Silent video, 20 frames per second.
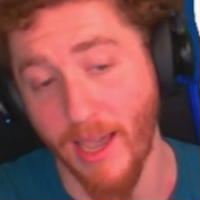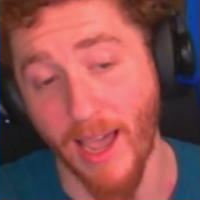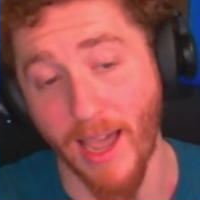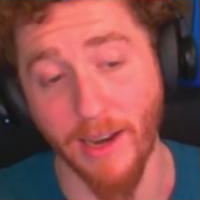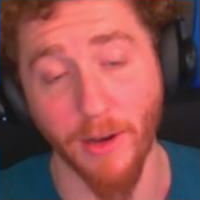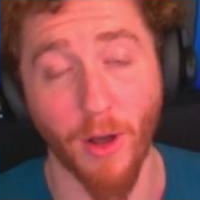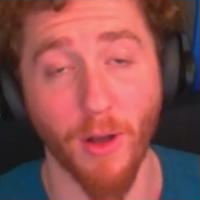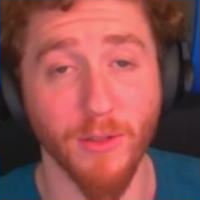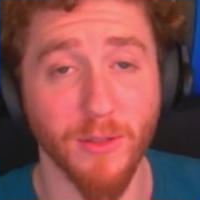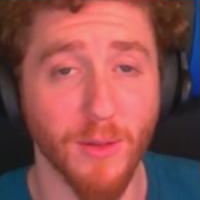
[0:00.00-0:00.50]

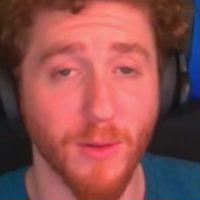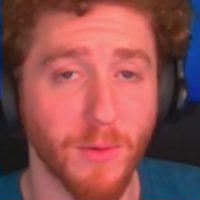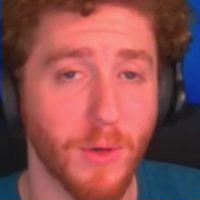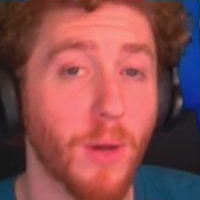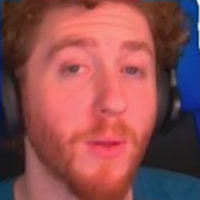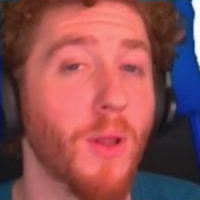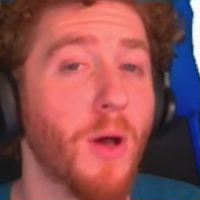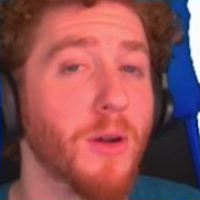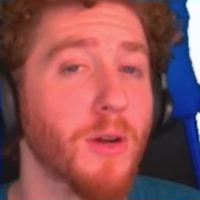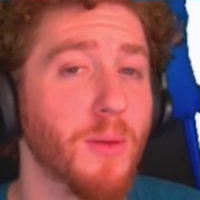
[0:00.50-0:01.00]
And it also
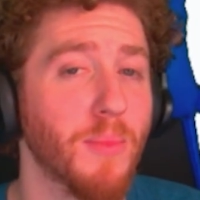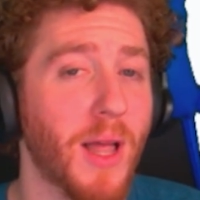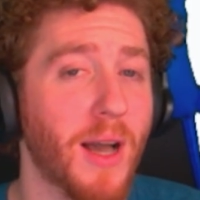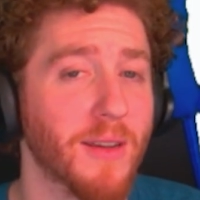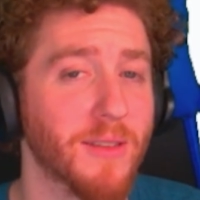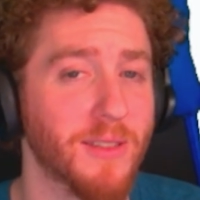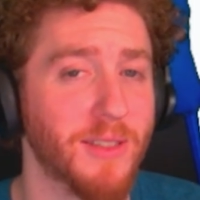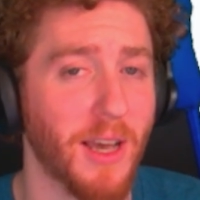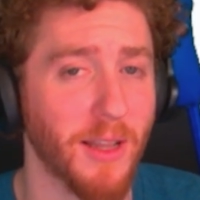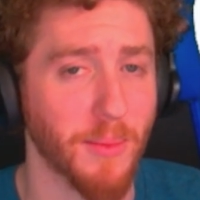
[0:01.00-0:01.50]
no longer
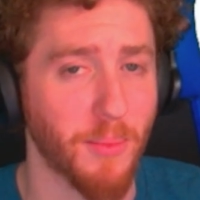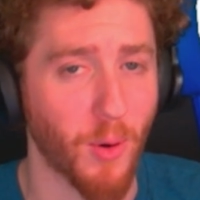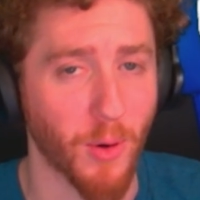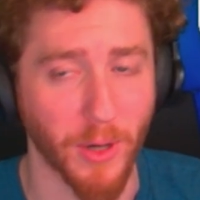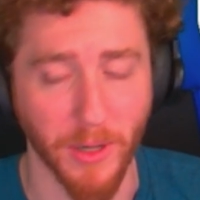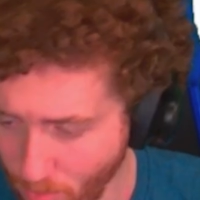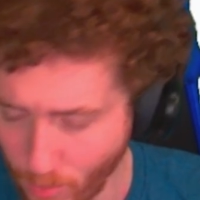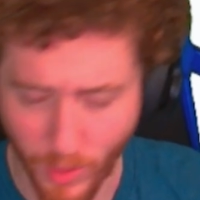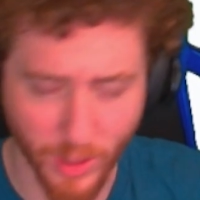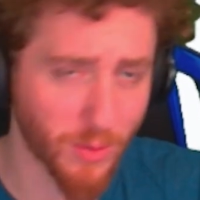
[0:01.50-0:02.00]
blocks
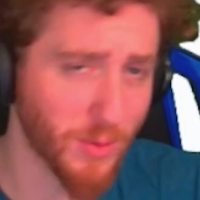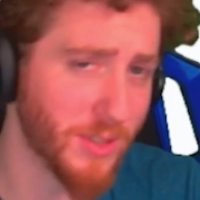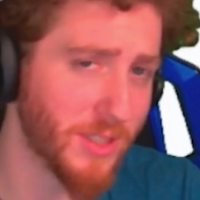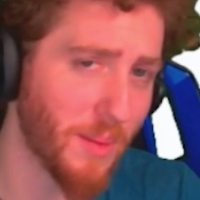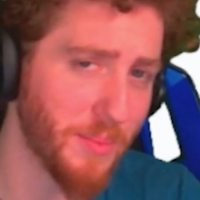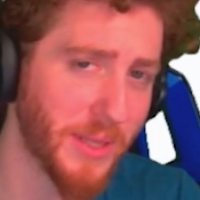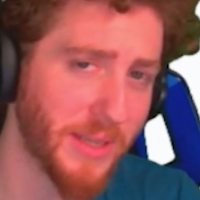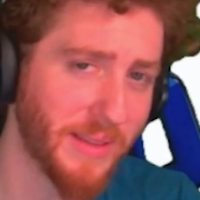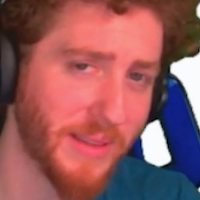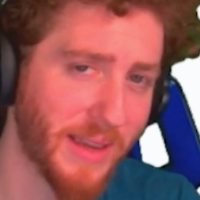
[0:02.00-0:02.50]
teleport, which was
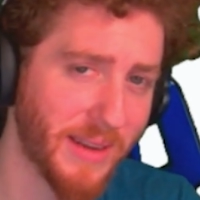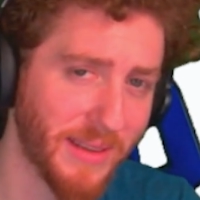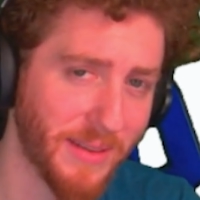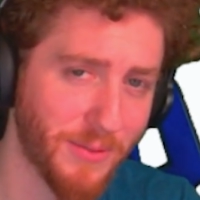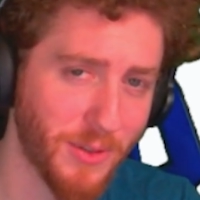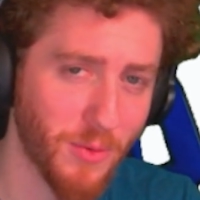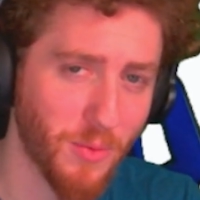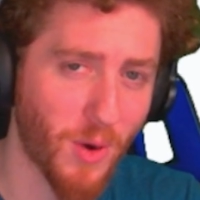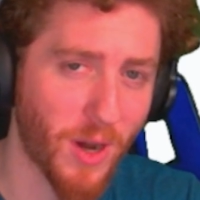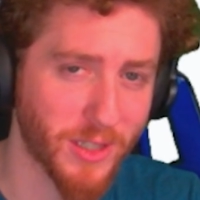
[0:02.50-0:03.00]
something that
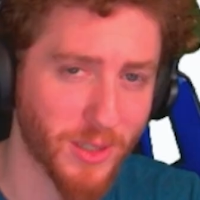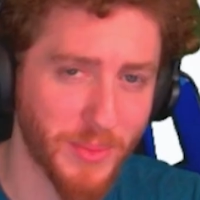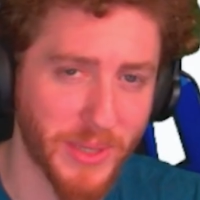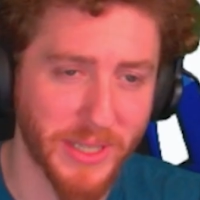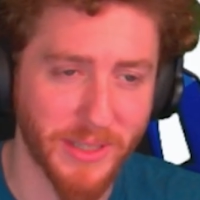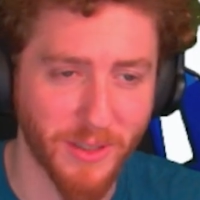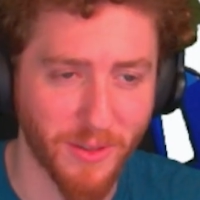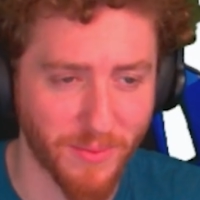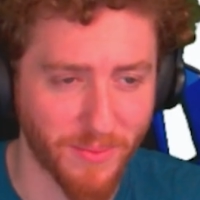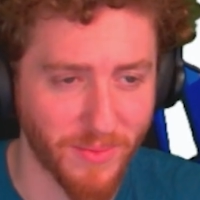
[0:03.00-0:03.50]
if you watch
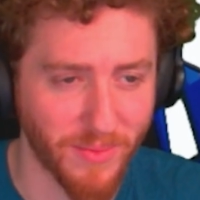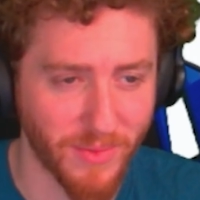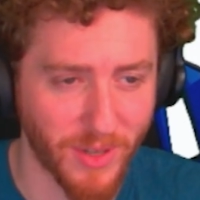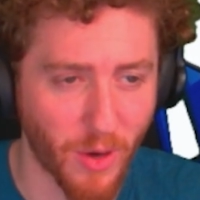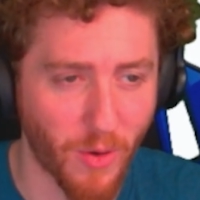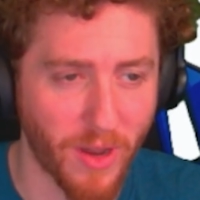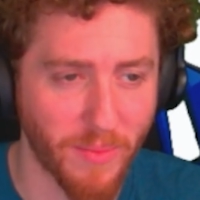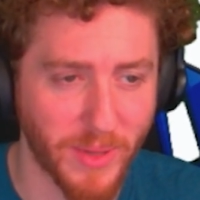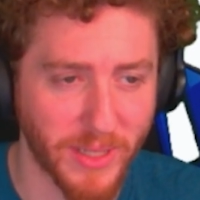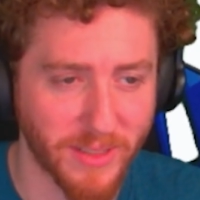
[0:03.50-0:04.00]
me, you
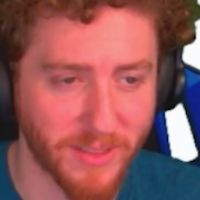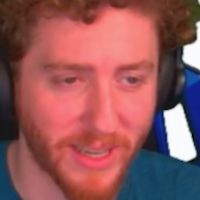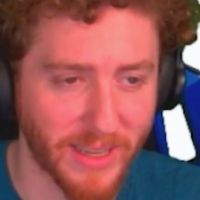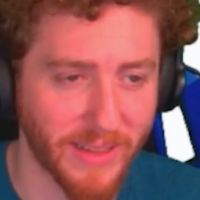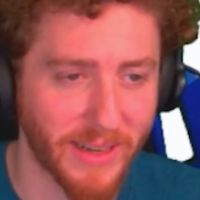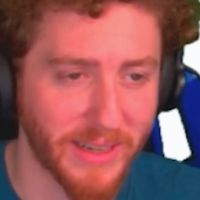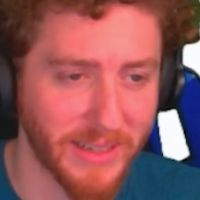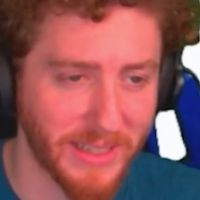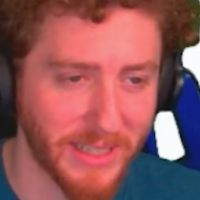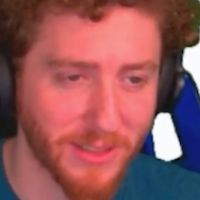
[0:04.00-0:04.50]
know I've been
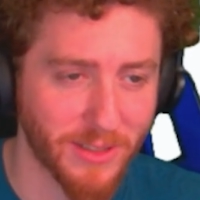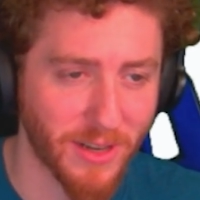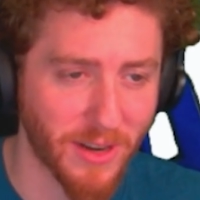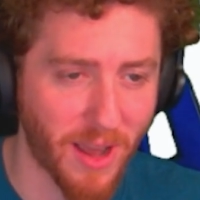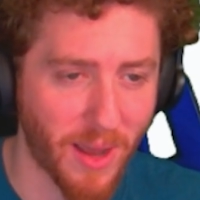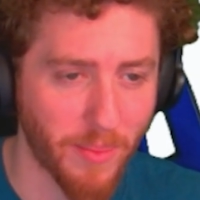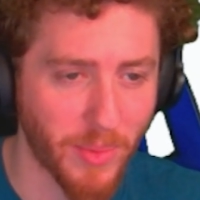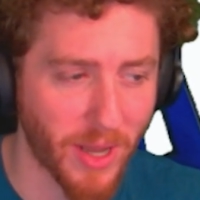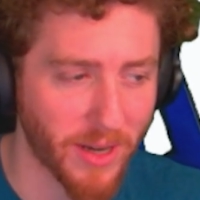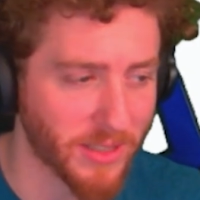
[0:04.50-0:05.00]
saying that it needs to
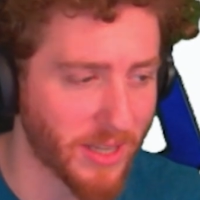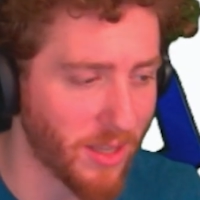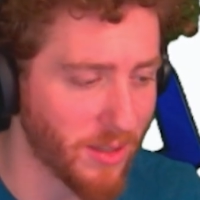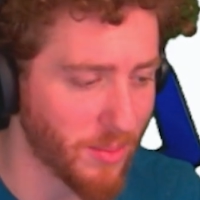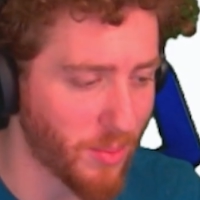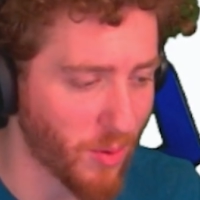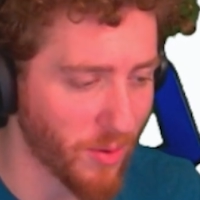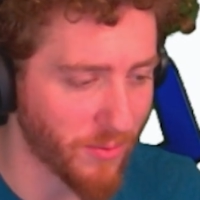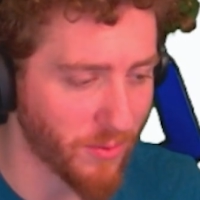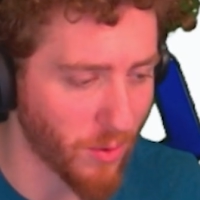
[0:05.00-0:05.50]
not block
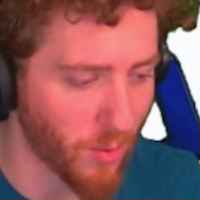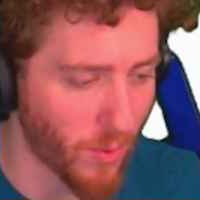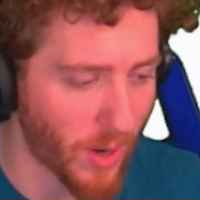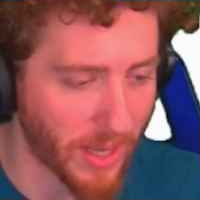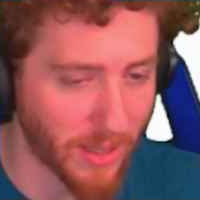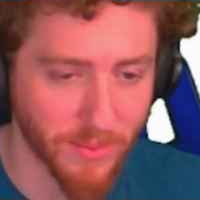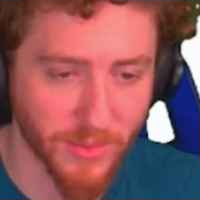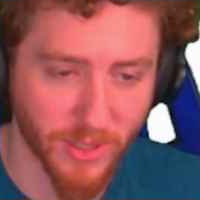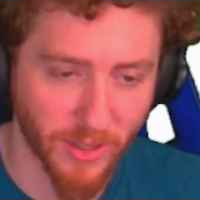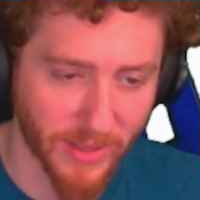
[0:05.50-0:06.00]
teleport for a
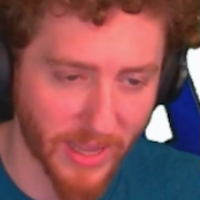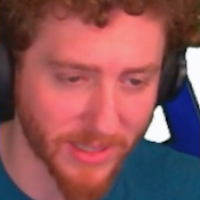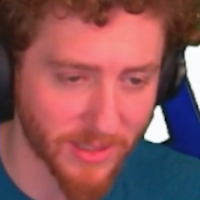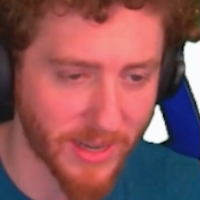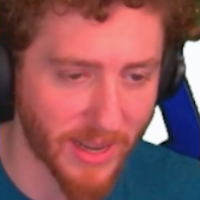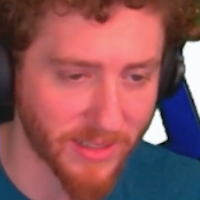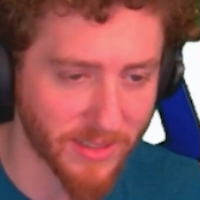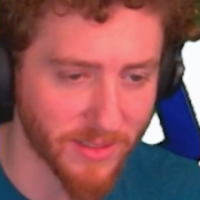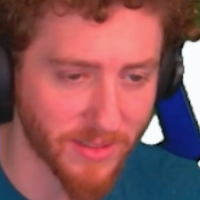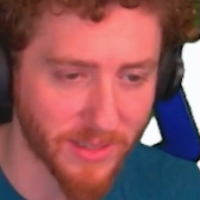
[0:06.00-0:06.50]
while, so
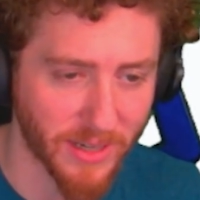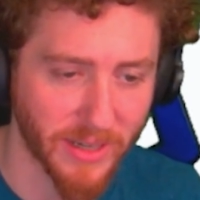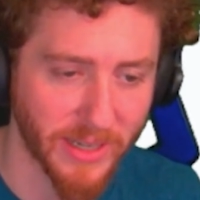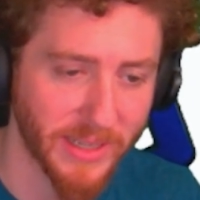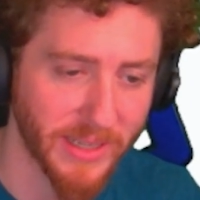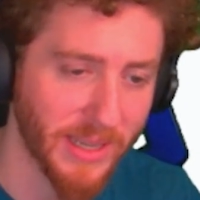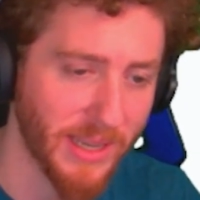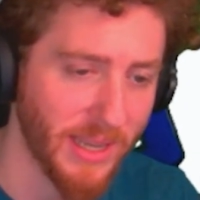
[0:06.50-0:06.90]
that's necessary.